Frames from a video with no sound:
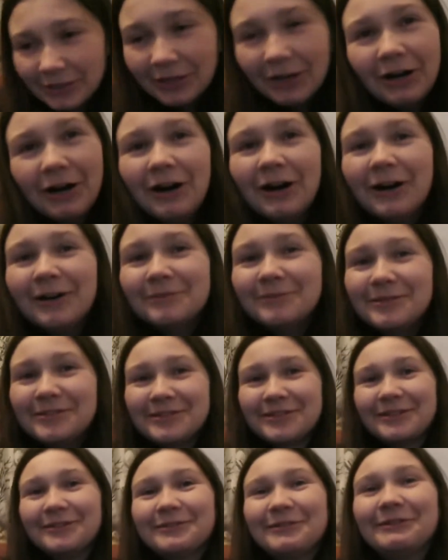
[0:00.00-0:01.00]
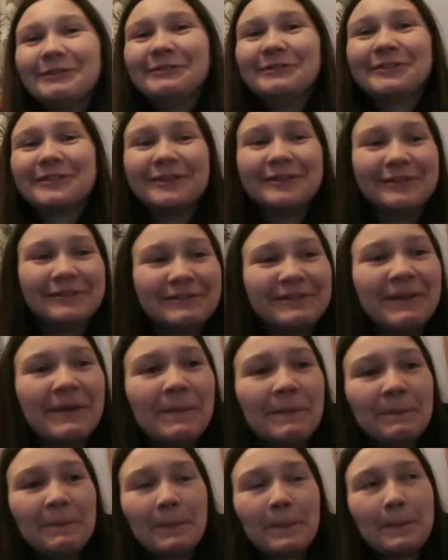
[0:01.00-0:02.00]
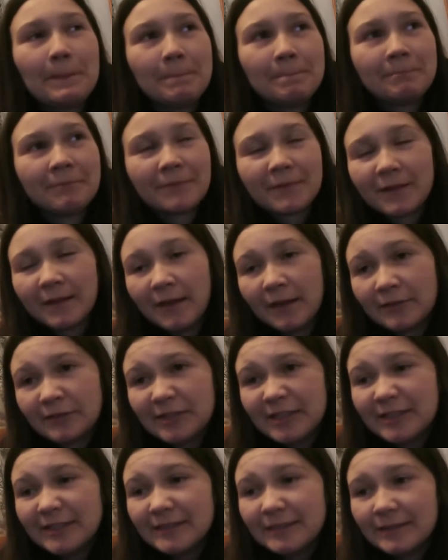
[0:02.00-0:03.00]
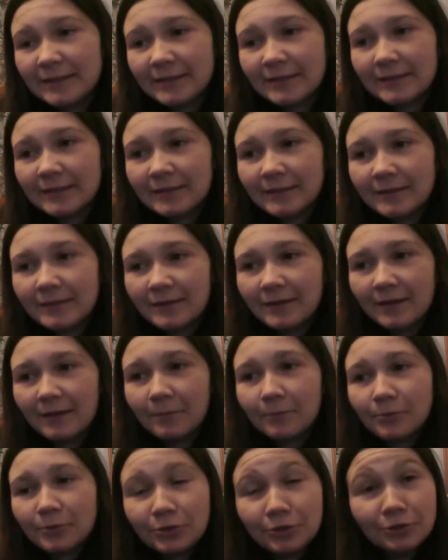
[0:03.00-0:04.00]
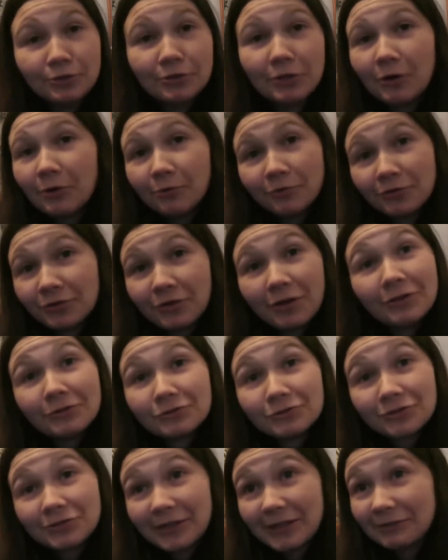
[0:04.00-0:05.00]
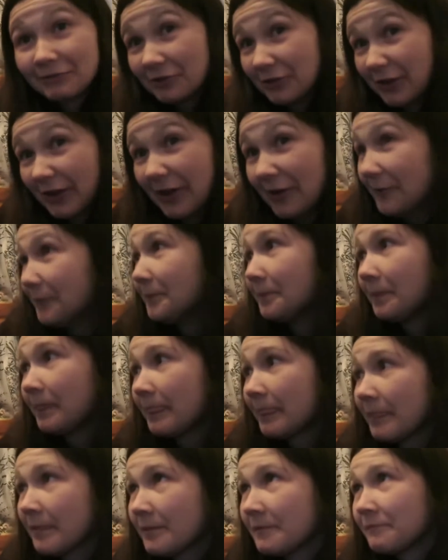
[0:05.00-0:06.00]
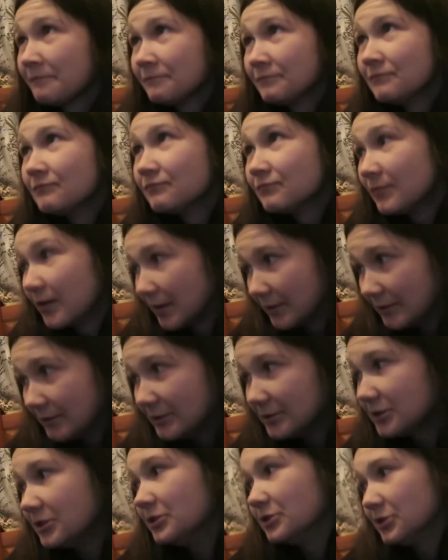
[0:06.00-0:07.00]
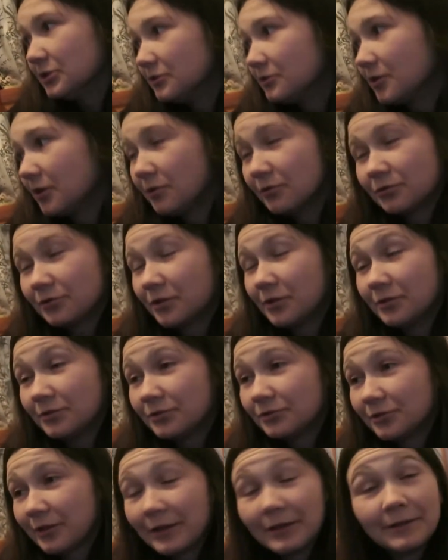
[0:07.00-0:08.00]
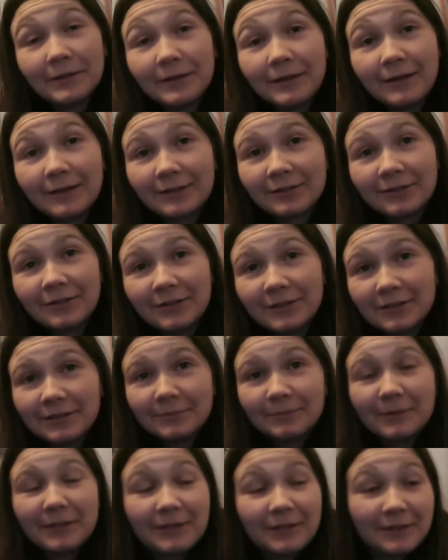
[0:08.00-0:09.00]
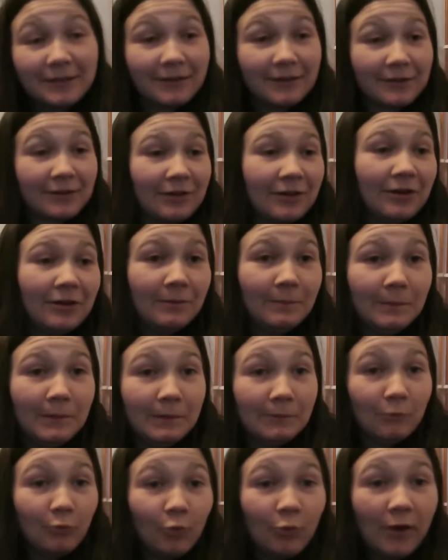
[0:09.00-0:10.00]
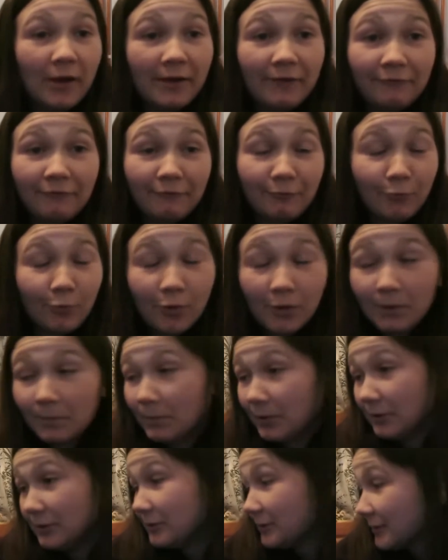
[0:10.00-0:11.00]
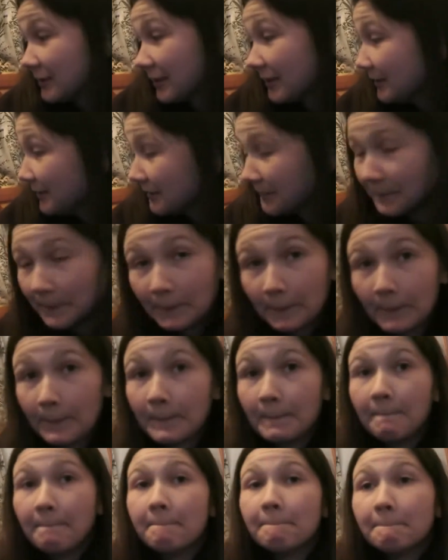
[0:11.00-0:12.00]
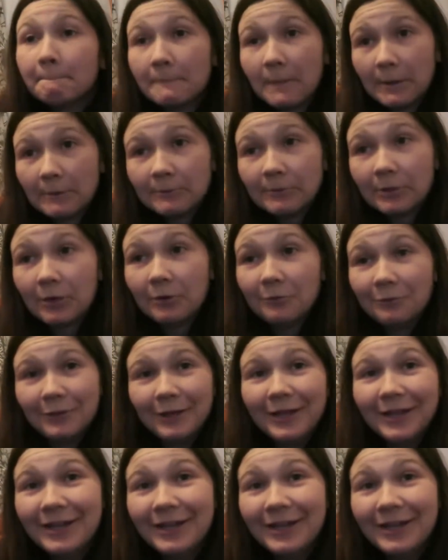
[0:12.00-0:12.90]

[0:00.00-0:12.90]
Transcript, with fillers: I'm just so cold, sorry. I think I'm too cold to concentrate right now. I'm literally too cold to concentrate. I can't even speak. I can't remember what, if, what I was saying. But I'm cold.